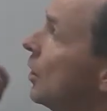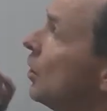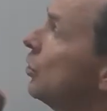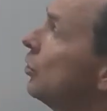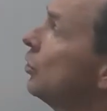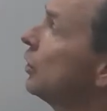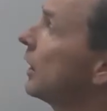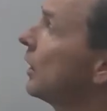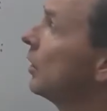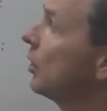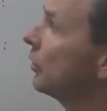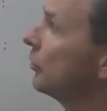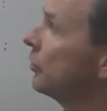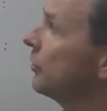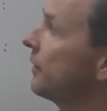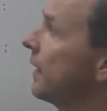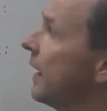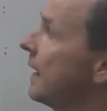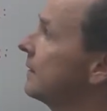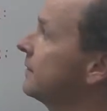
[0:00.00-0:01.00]
you cannot
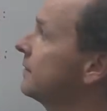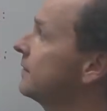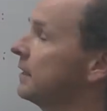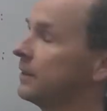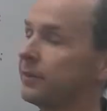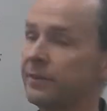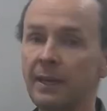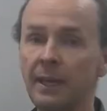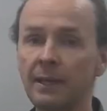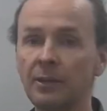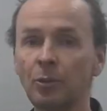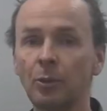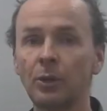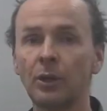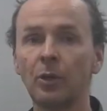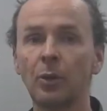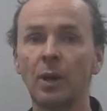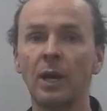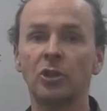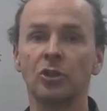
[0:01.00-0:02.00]
just add 16 to an
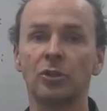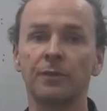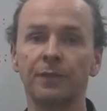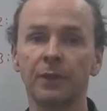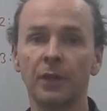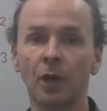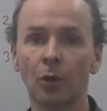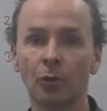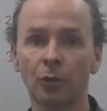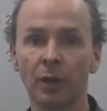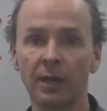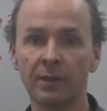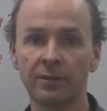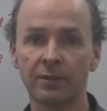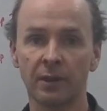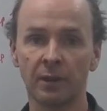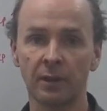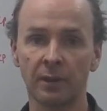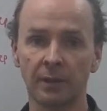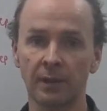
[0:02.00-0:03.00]
equation for no
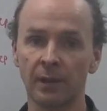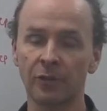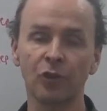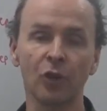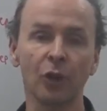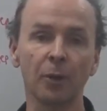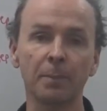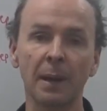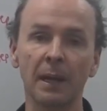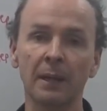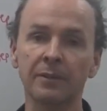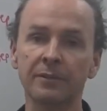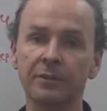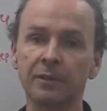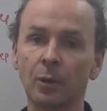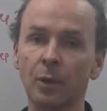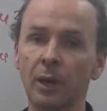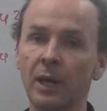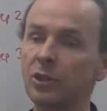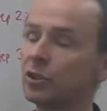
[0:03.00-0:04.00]
reason. It's not a balanced
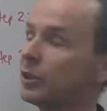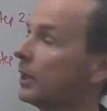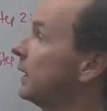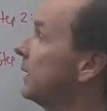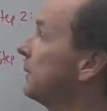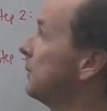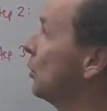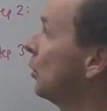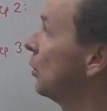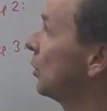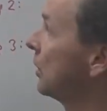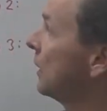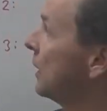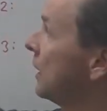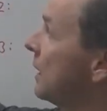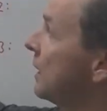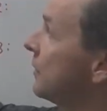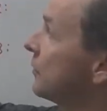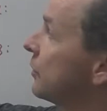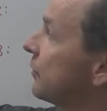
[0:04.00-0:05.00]
equation anymore.
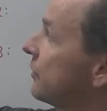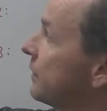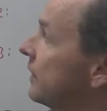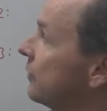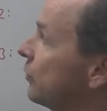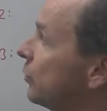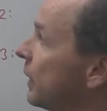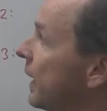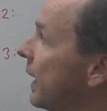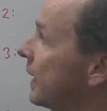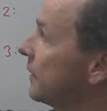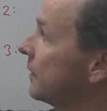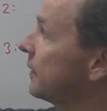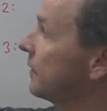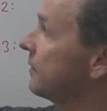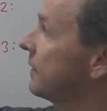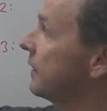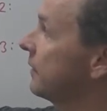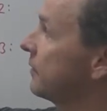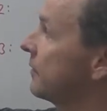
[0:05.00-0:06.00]
So since we added the
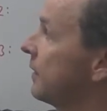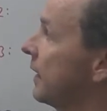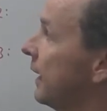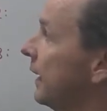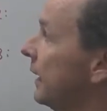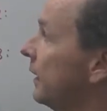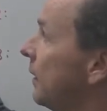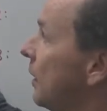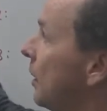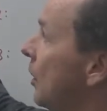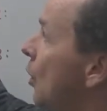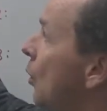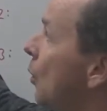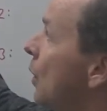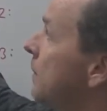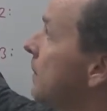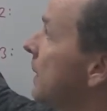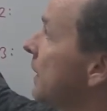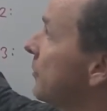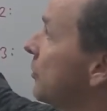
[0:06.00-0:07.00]
16,
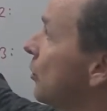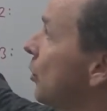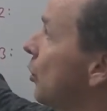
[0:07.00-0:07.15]
we must